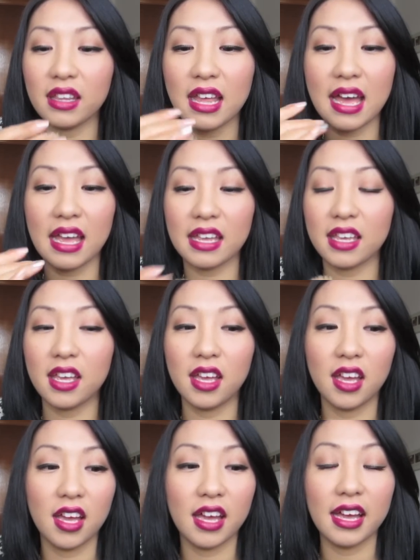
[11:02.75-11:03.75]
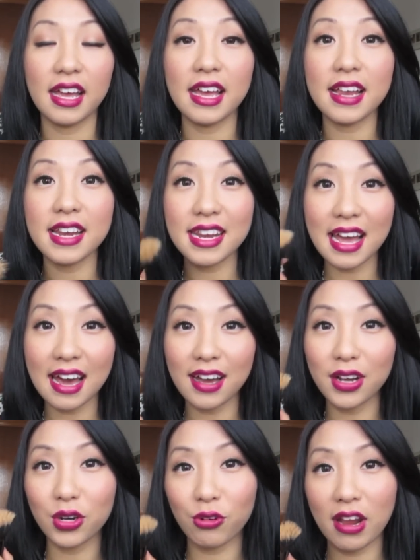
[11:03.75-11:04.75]
like not
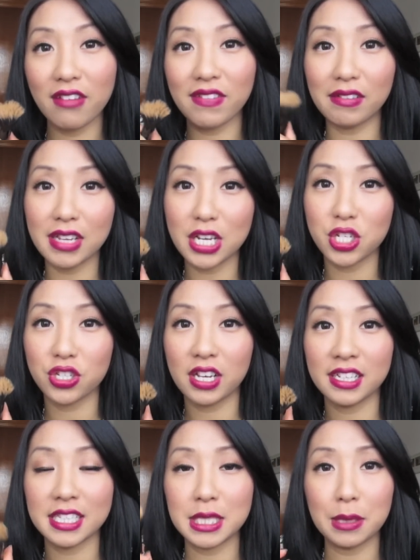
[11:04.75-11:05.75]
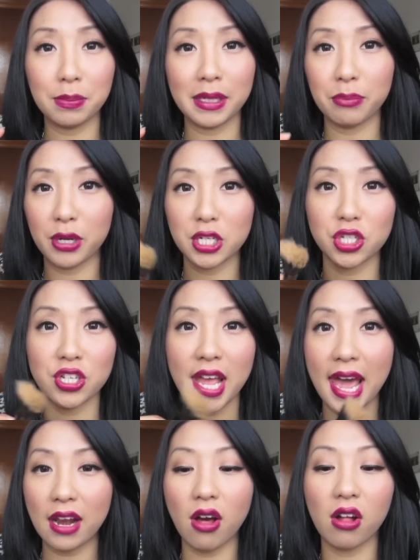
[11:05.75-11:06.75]
a great foundation stippling brush
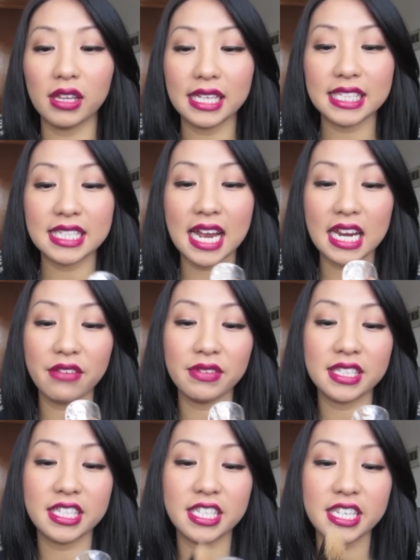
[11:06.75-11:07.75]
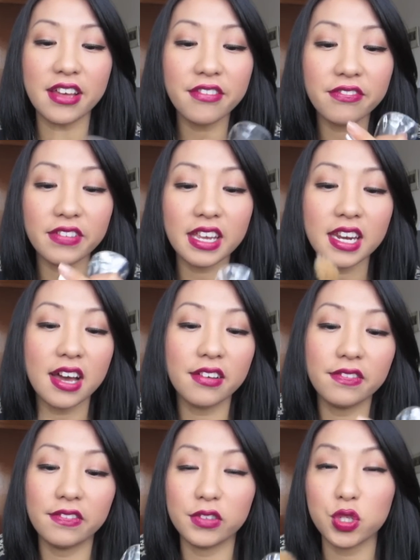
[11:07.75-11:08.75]
at all. It's not even stiff
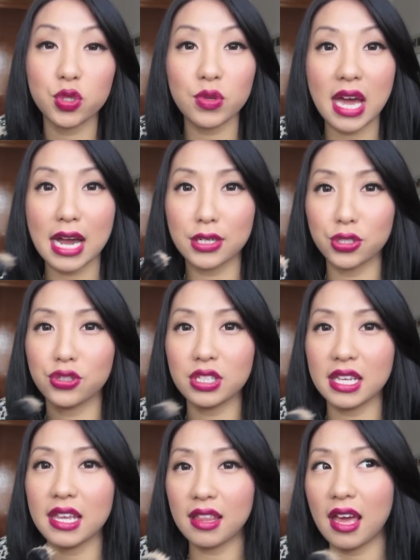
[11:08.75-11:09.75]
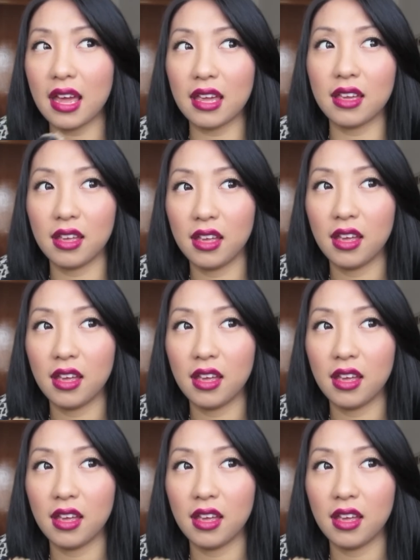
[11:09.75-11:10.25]
enough to actually like